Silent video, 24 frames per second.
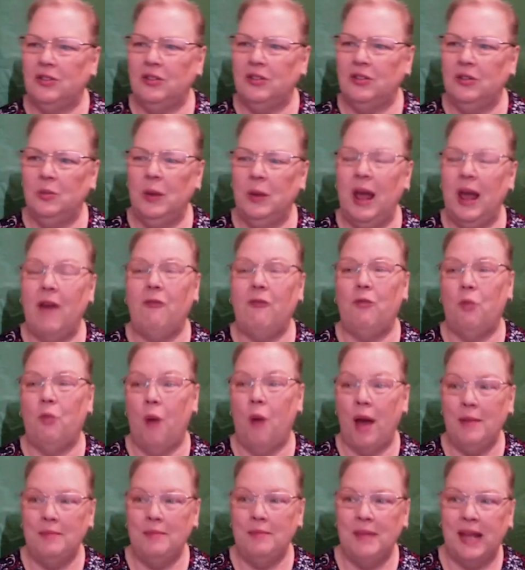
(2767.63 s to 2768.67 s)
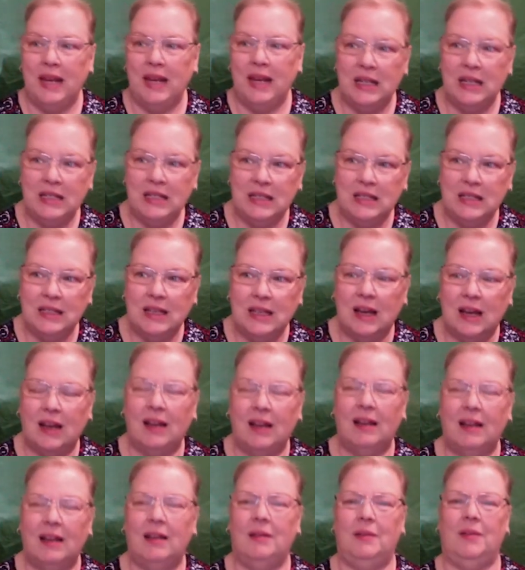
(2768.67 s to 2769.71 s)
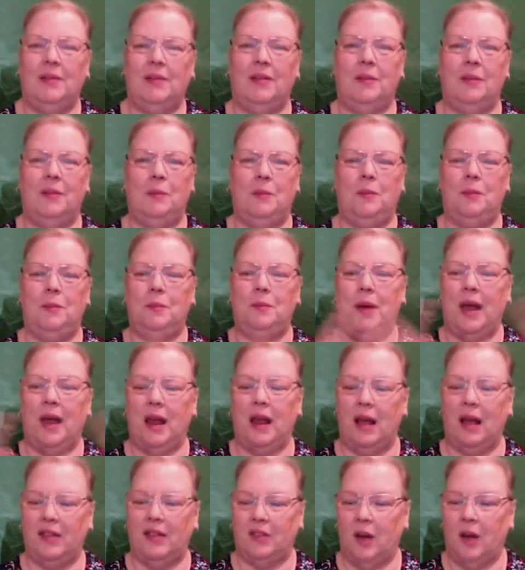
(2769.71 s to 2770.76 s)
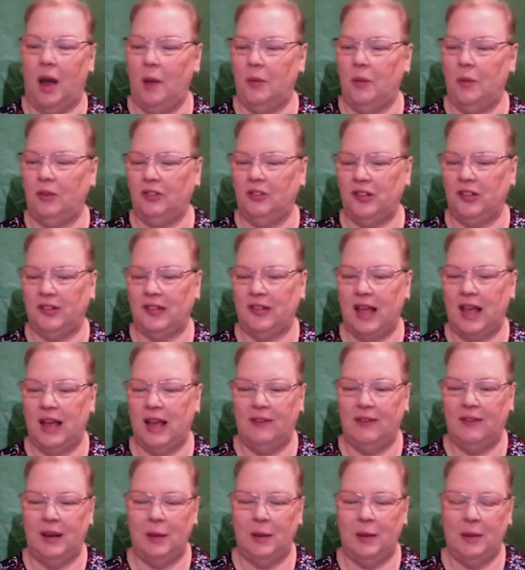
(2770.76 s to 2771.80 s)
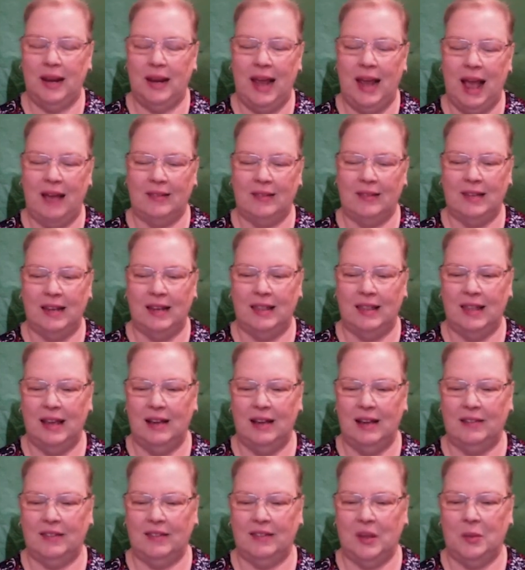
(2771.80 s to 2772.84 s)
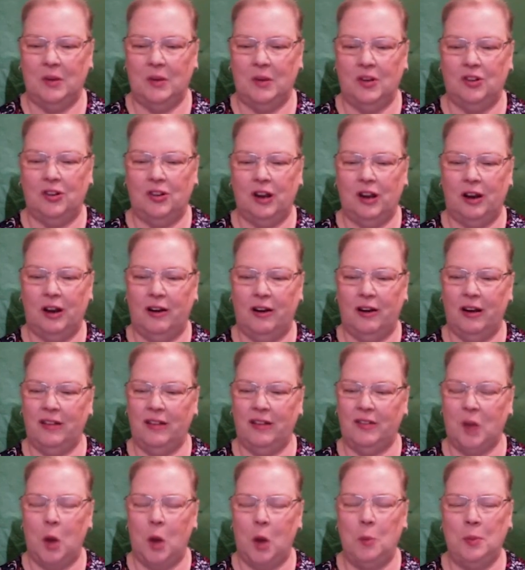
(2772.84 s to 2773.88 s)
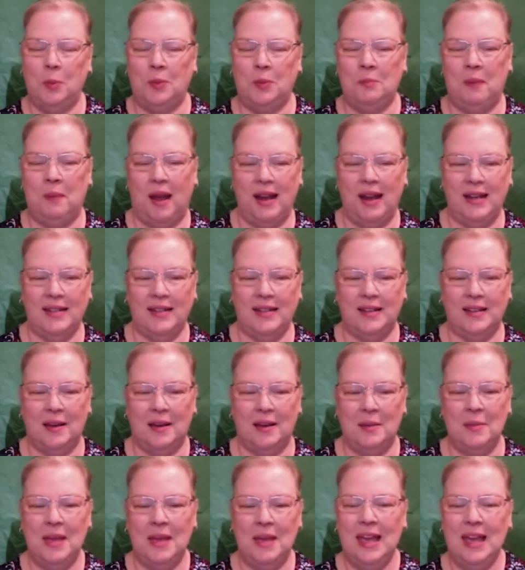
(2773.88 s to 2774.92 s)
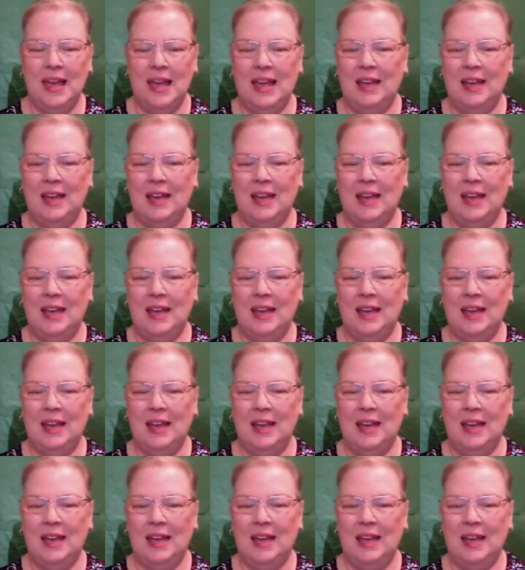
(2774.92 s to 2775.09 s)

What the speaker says: We have 1 minute, so I will just say if anybody has anything else they want to share, it's open mic time.